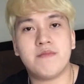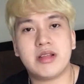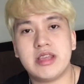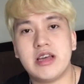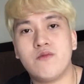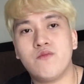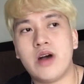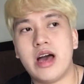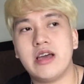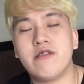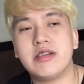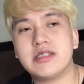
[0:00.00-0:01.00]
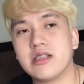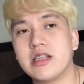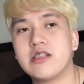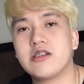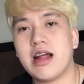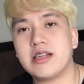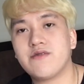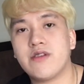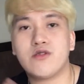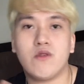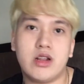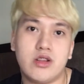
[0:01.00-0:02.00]
But then I recently transferred
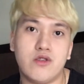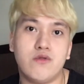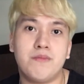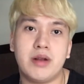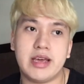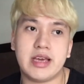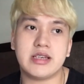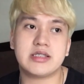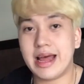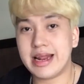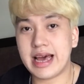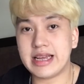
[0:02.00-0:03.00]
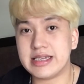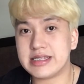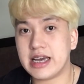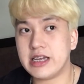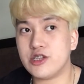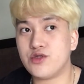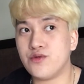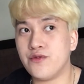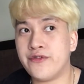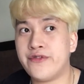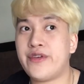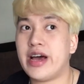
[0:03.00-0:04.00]
to a new place and I decided to
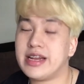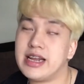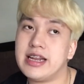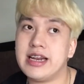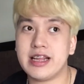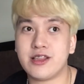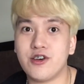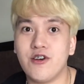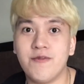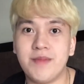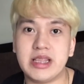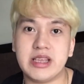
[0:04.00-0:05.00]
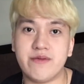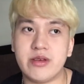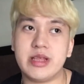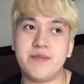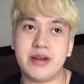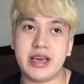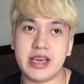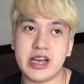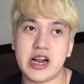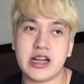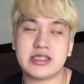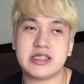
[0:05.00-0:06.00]
finally let go of my D V D
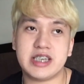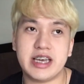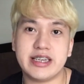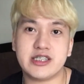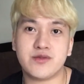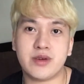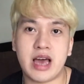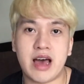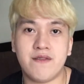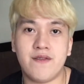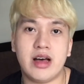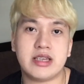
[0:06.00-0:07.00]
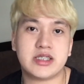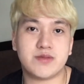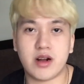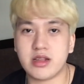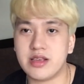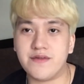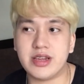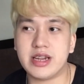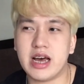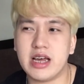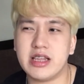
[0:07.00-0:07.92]
player since we have a smart T V na.